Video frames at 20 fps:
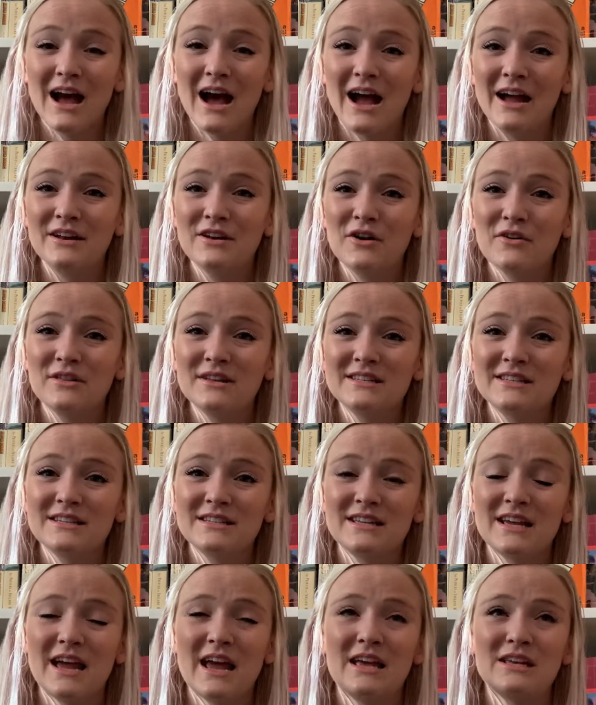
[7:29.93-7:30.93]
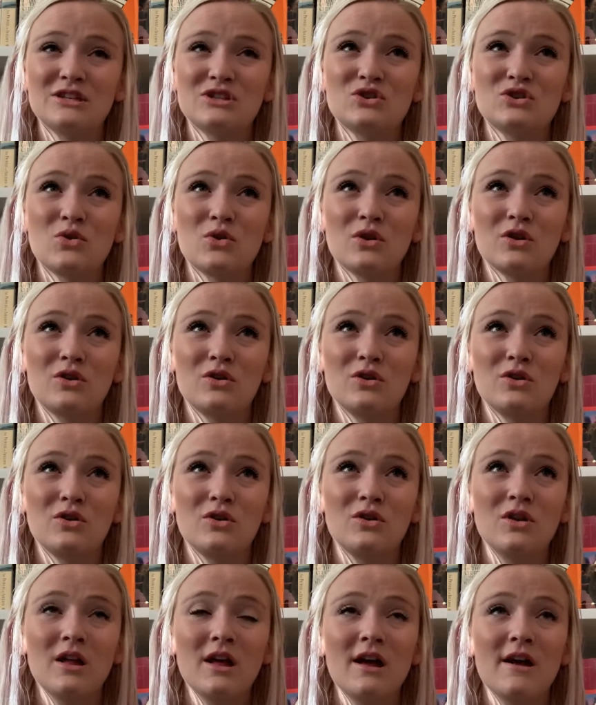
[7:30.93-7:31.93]
I know this is a
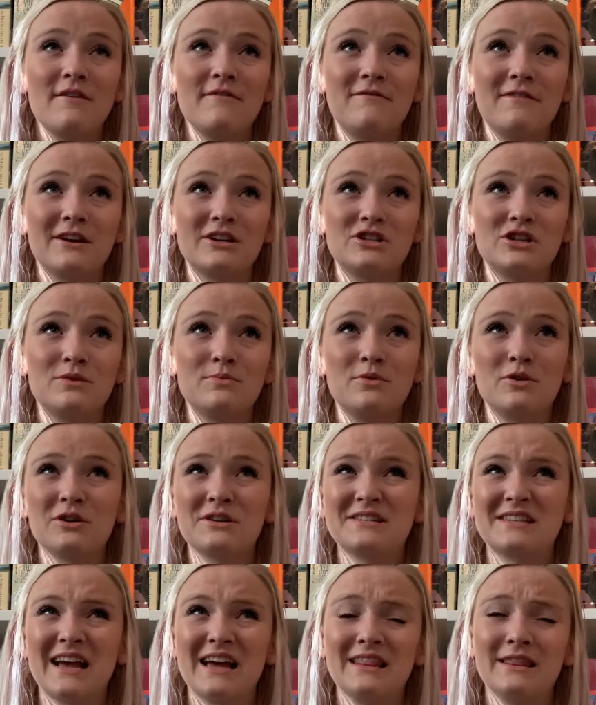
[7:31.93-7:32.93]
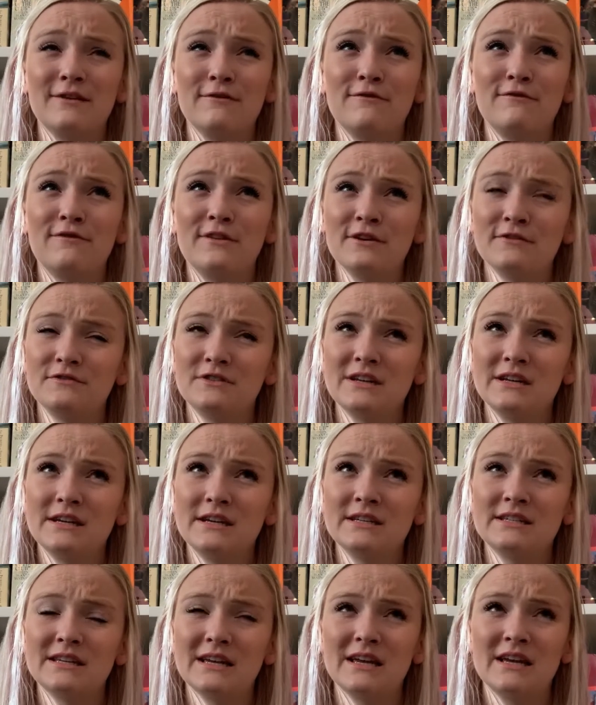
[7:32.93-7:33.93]
historical fiction book set in the
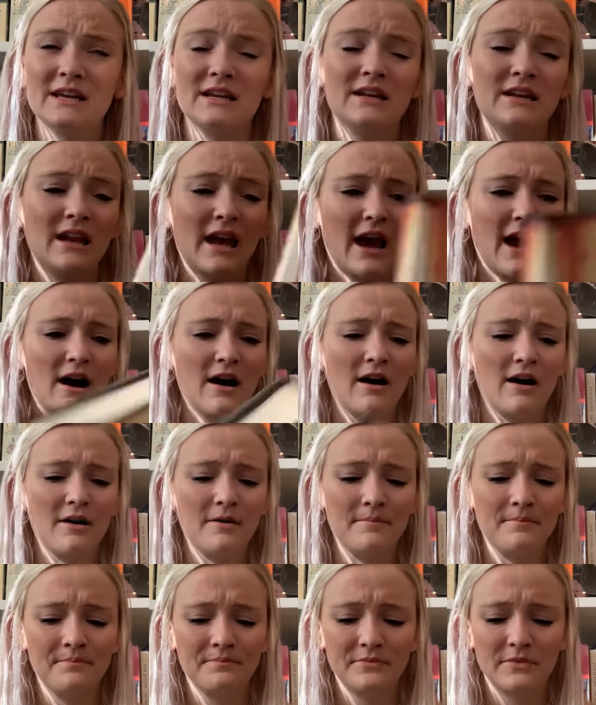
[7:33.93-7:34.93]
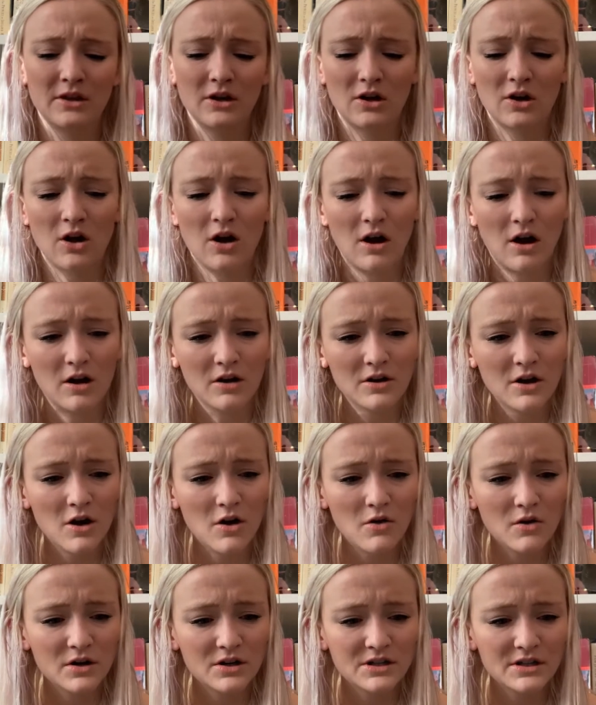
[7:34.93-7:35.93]
50s in the Congo
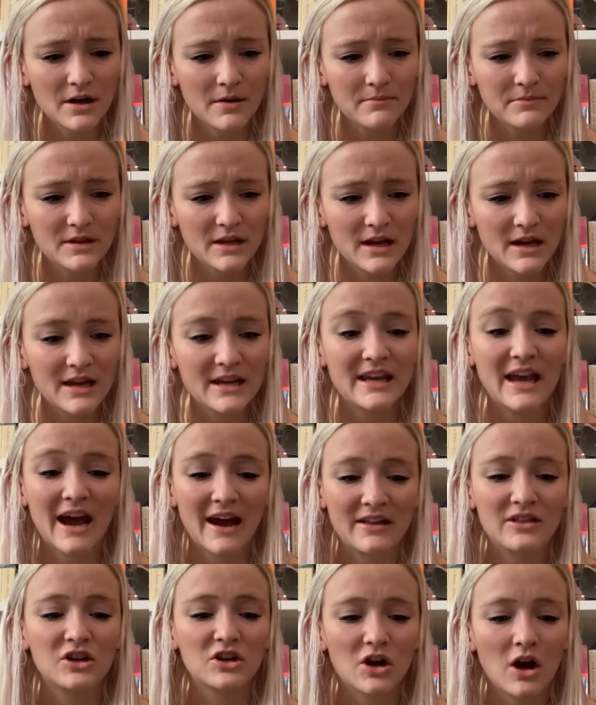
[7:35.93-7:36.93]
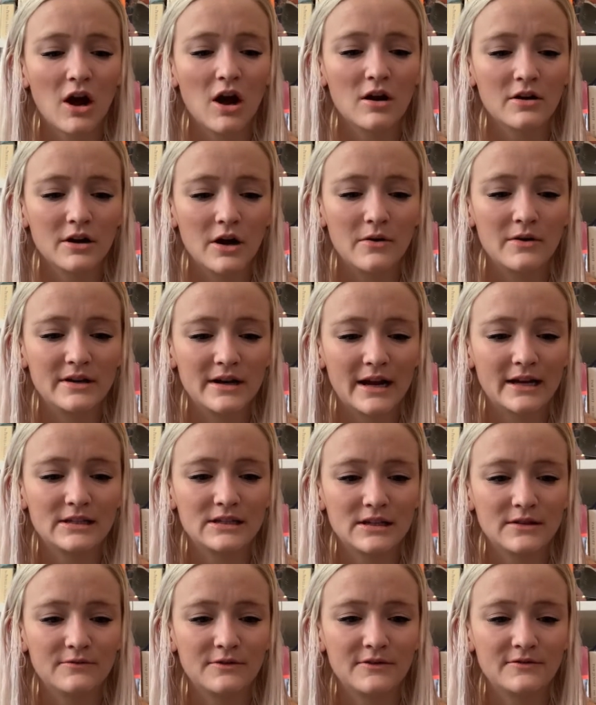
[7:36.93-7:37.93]
or something. Yeah, in the Congo in
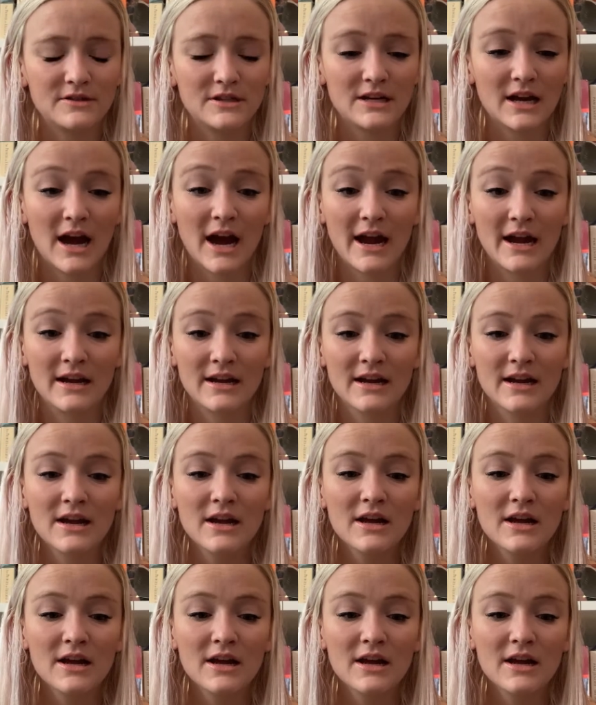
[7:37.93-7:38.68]
1959.